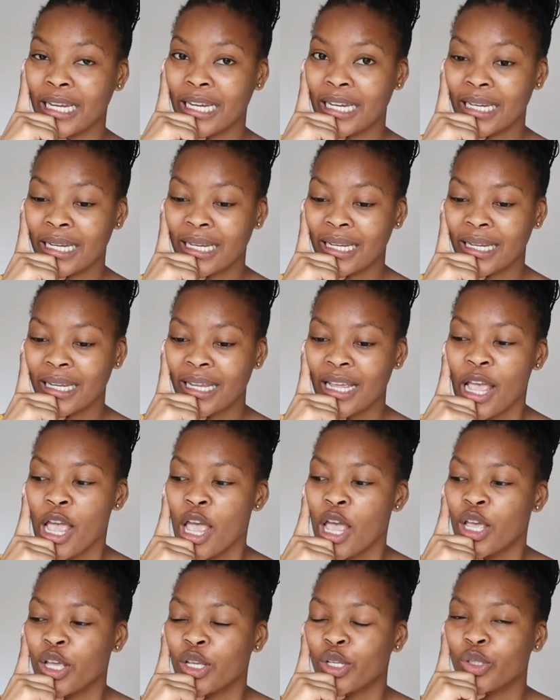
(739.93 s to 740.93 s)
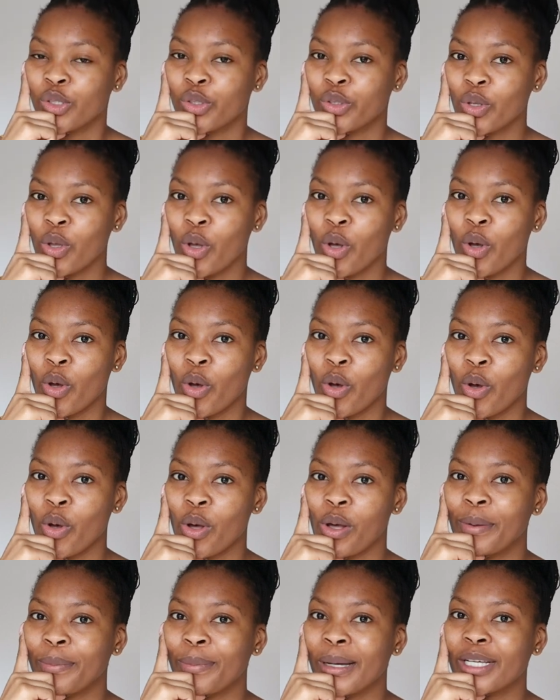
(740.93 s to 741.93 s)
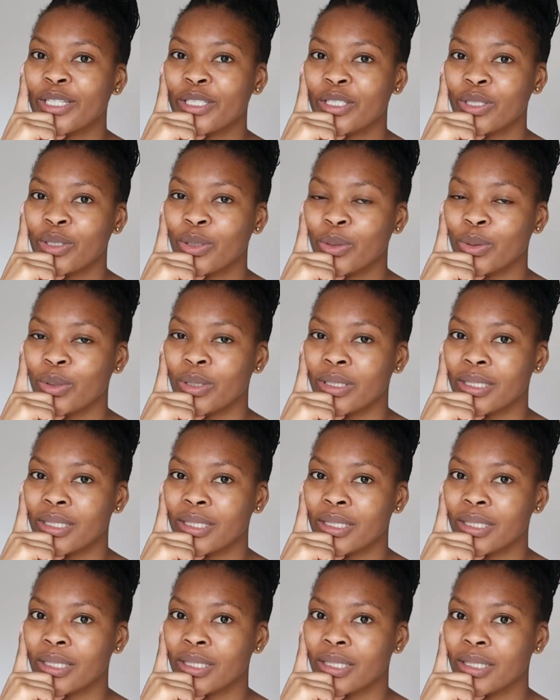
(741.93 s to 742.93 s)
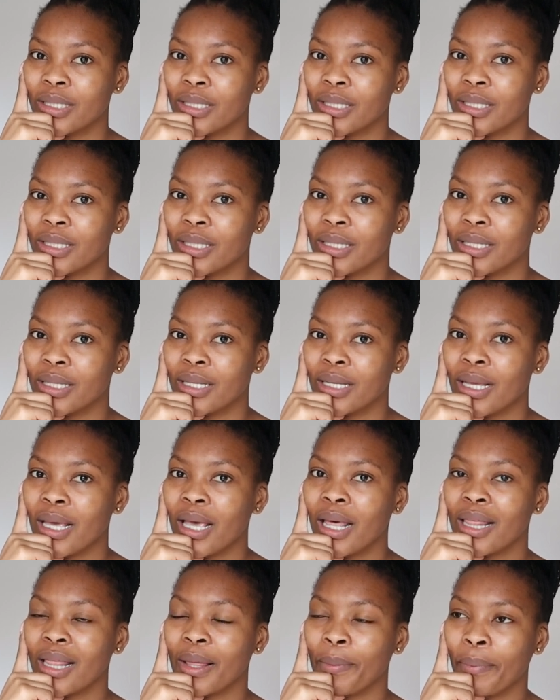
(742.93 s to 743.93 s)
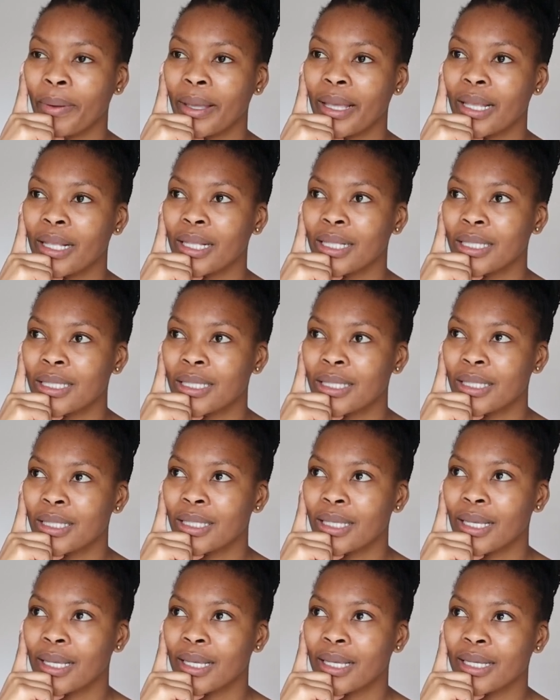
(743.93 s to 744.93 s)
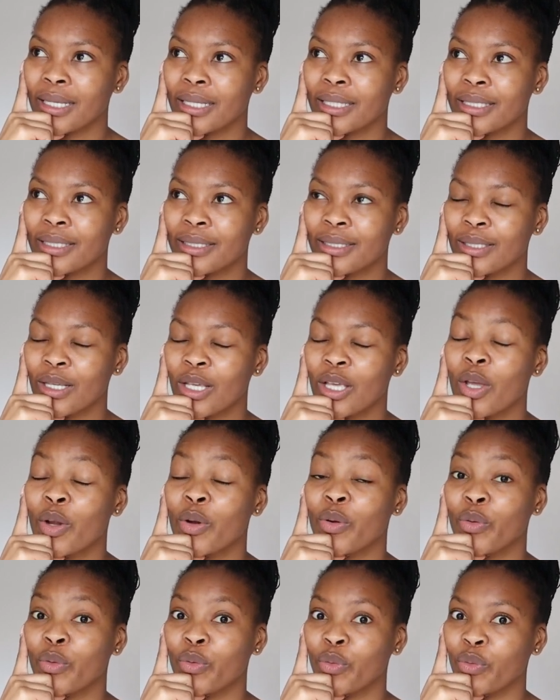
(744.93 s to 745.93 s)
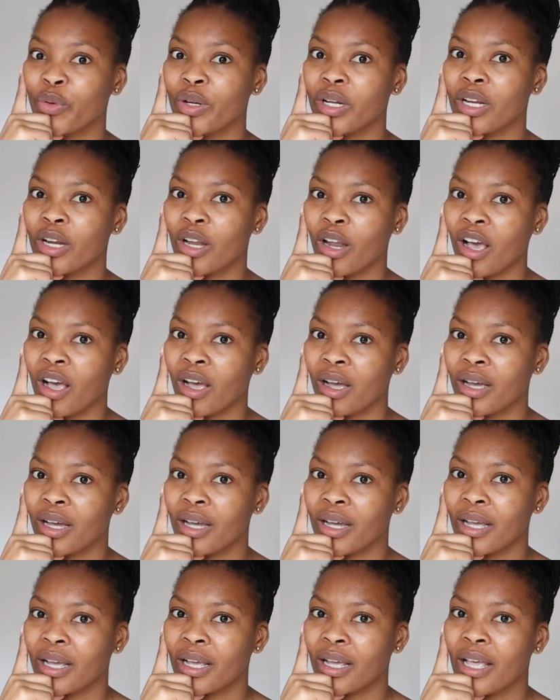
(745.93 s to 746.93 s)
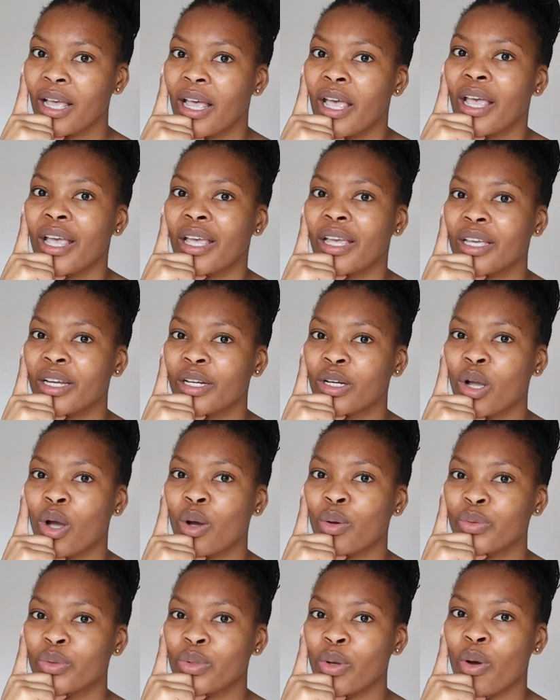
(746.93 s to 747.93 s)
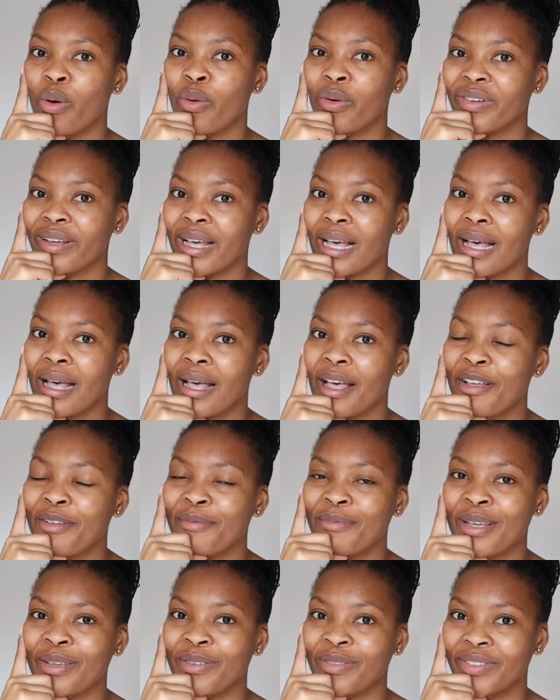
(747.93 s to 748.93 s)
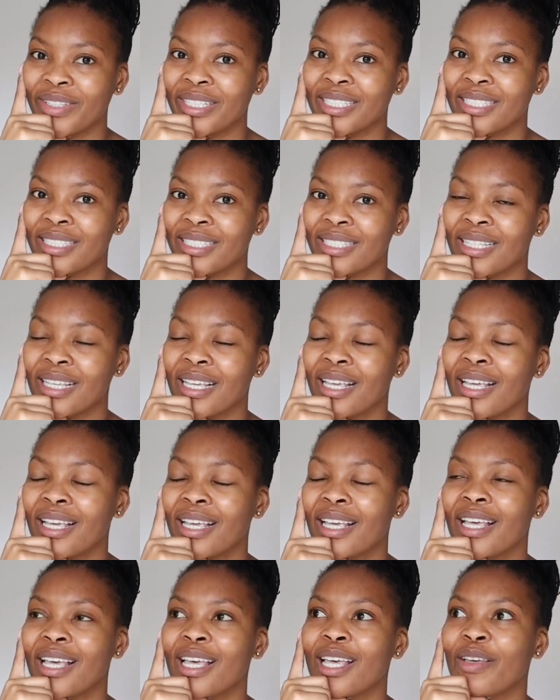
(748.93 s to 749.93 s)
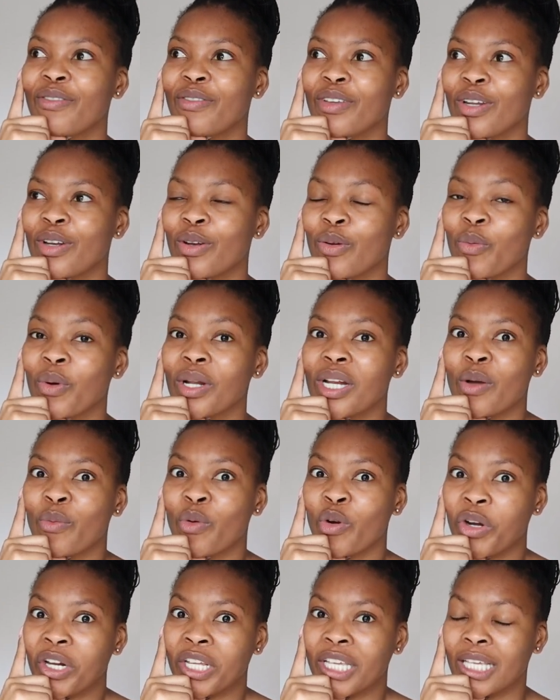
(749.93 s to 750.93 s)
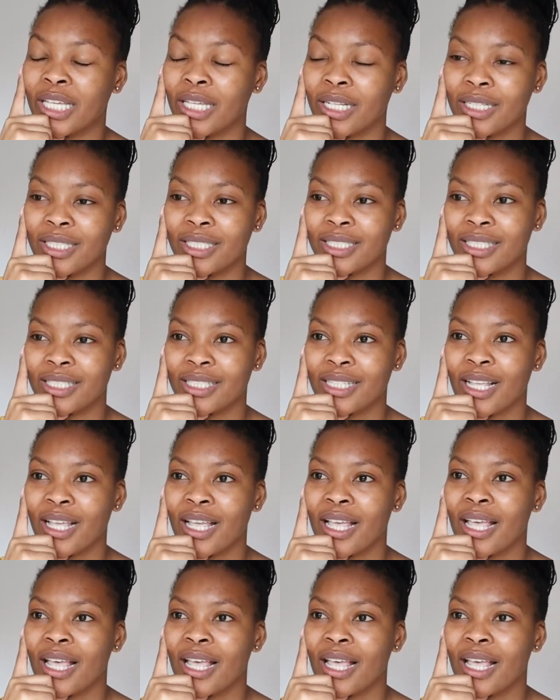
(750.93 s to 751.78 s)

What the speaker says: now. So my suit, the pants is really long. It goes over my feet, even when I'm wearing heels.